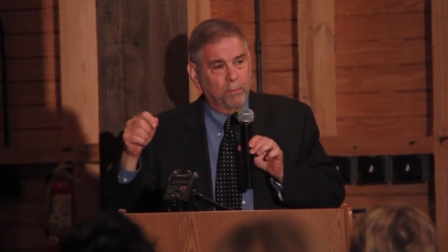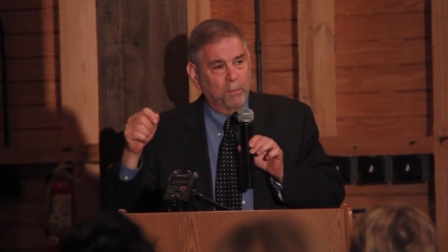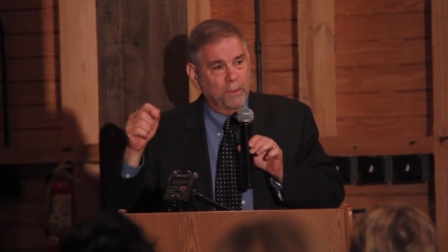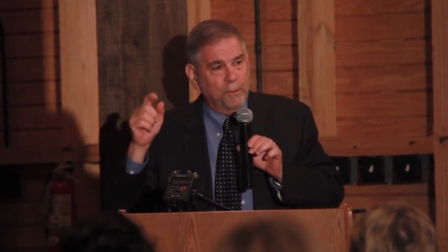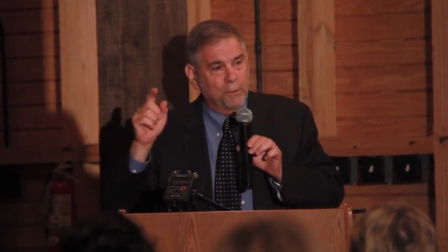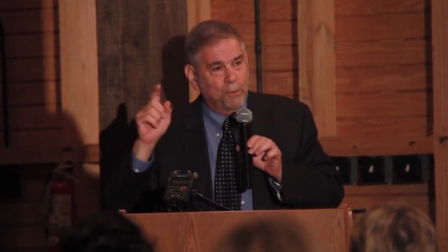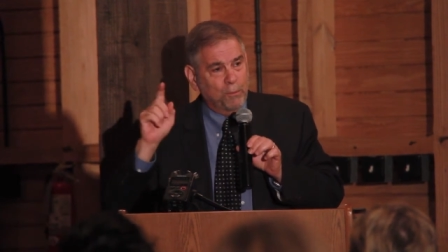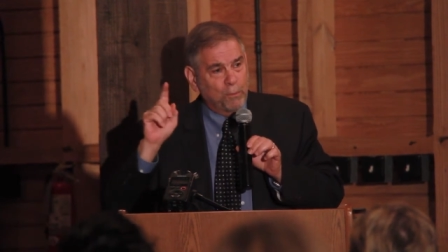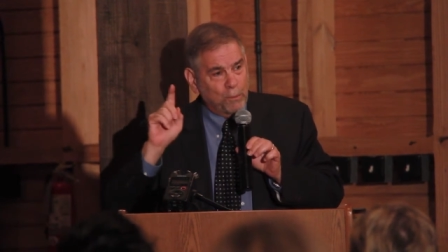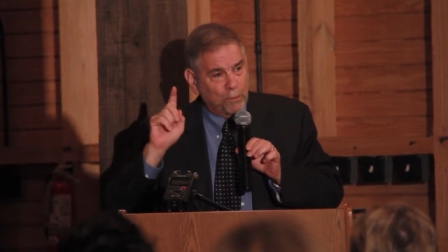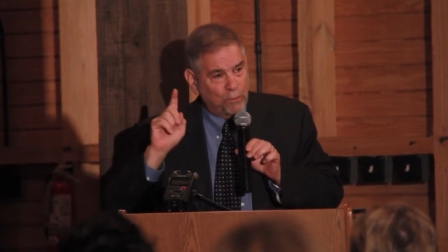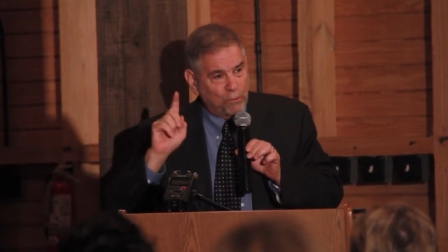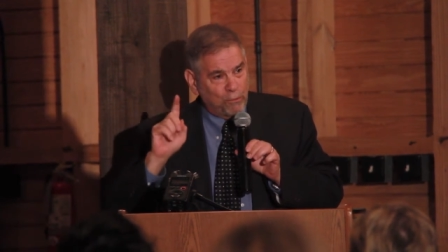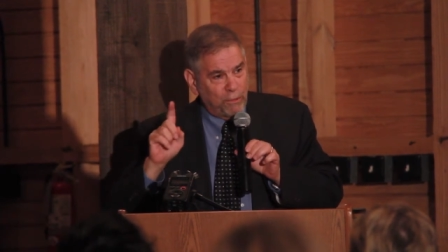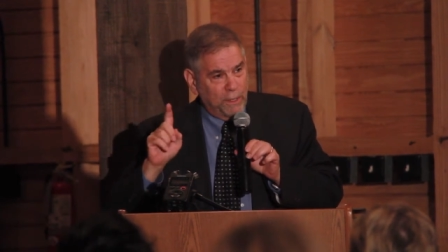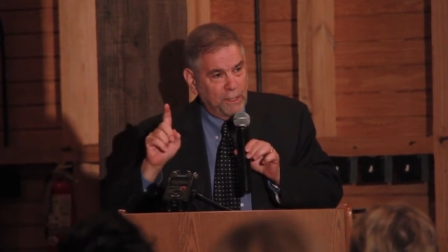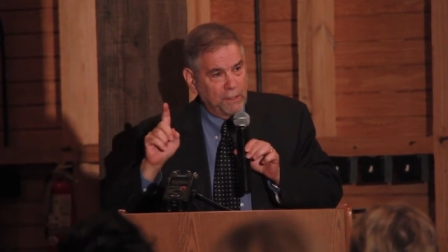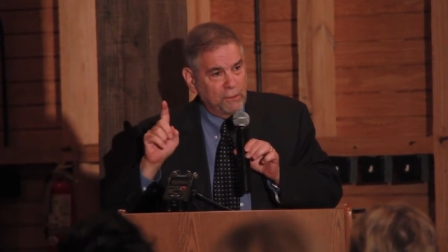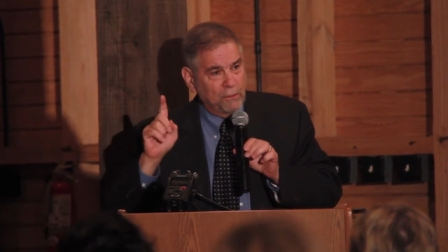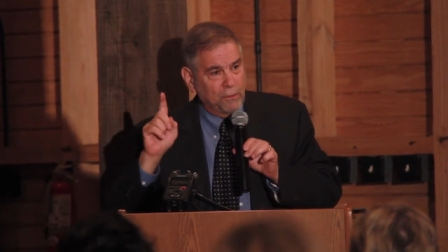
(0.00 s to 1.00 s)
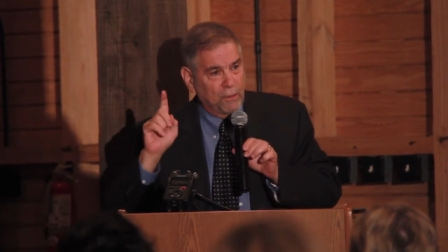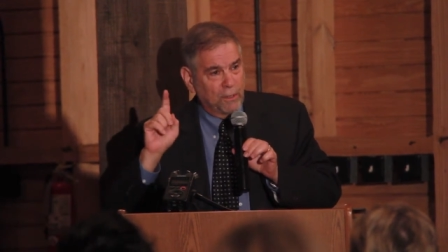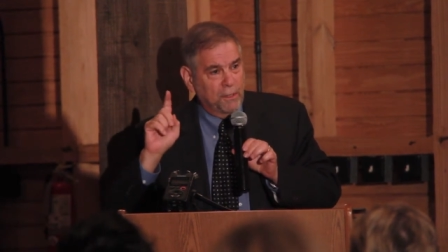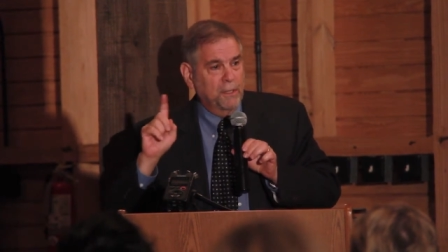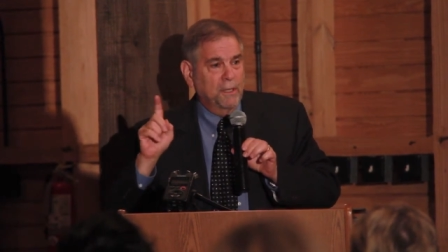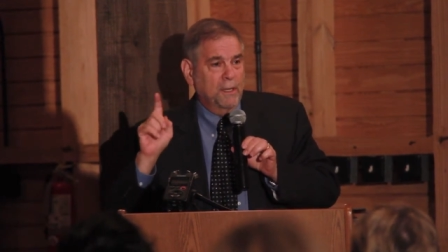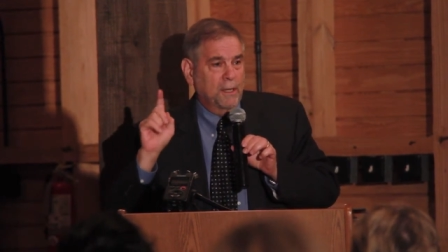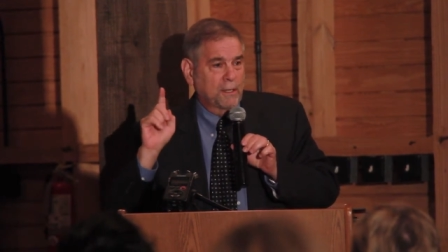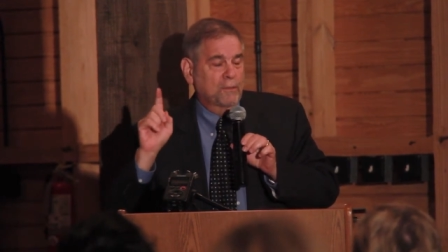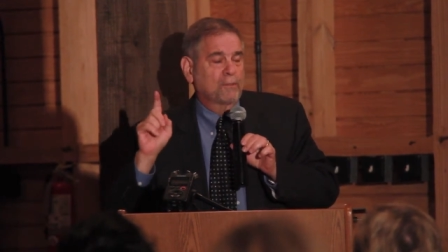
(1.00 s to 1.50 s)
but the restraint
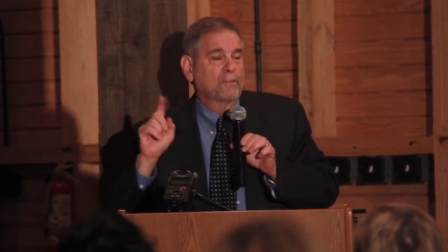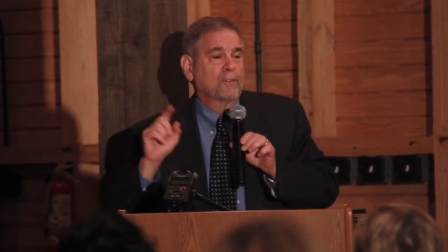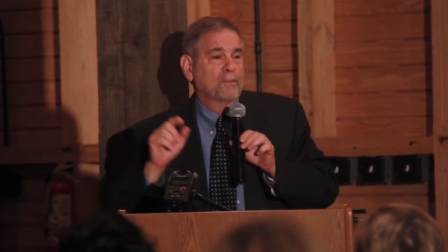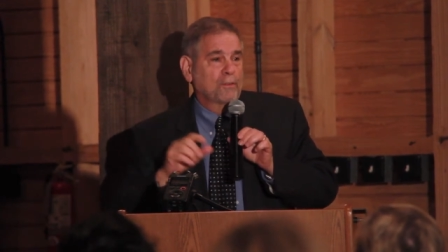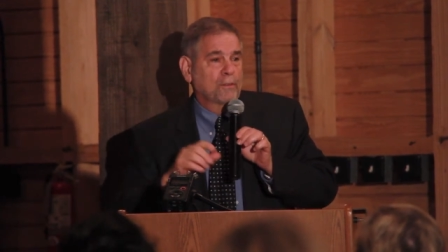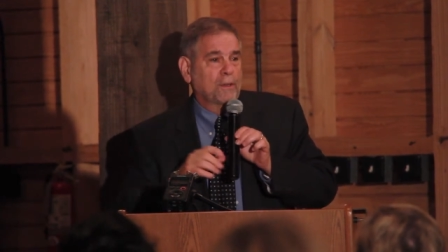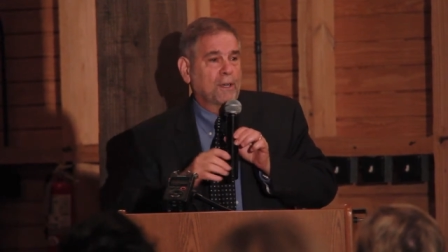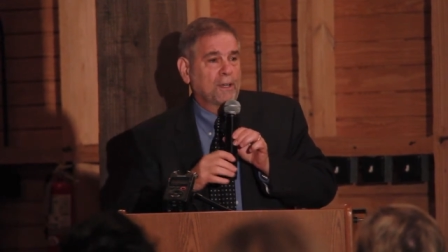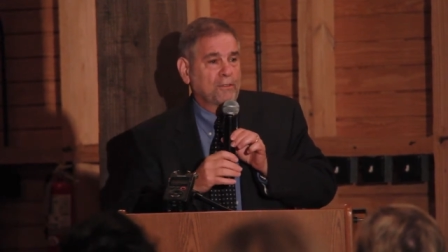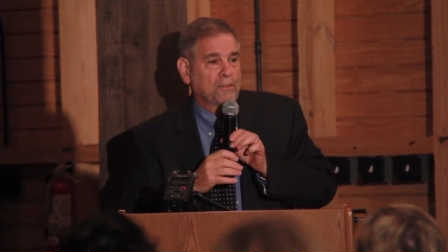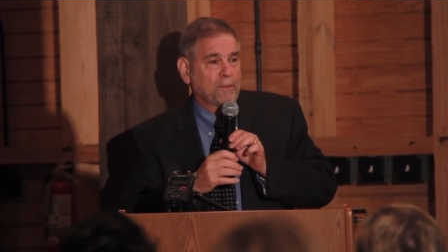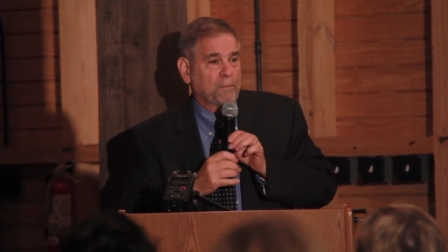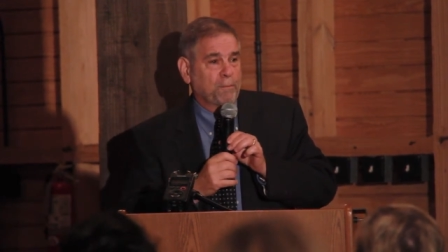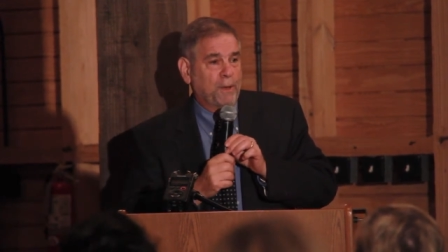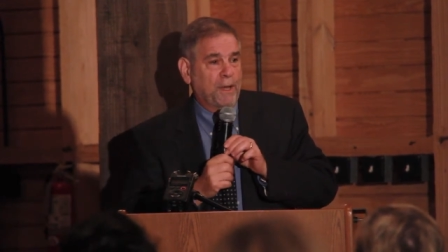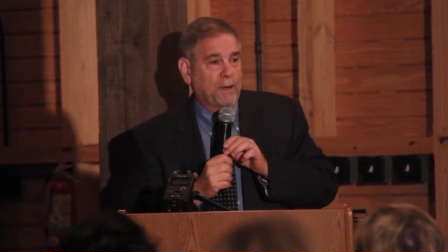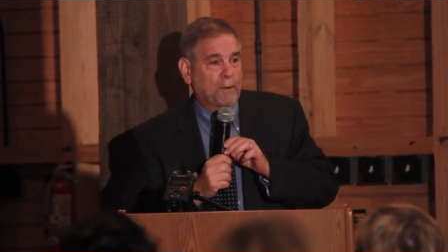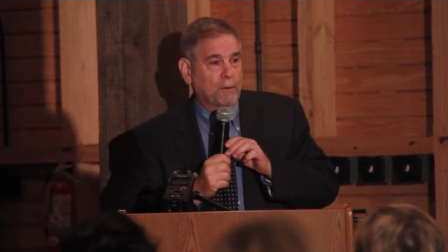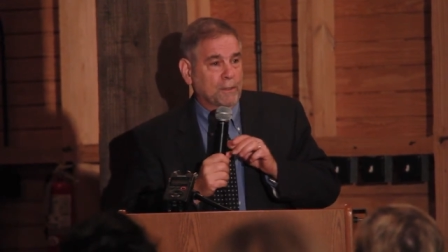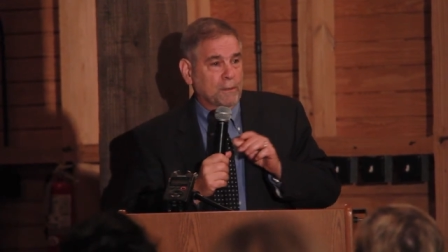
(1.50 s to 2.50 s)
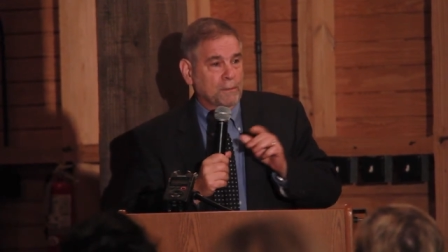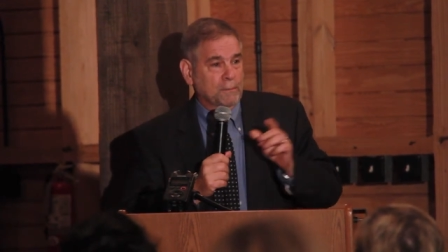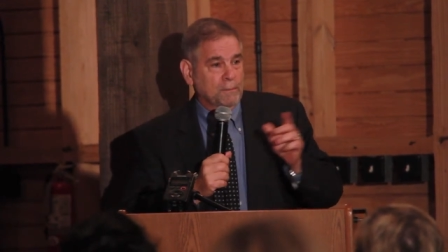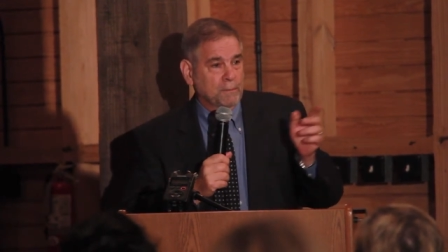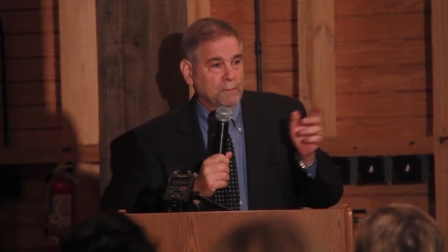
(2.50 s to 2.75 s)
on the exercise of power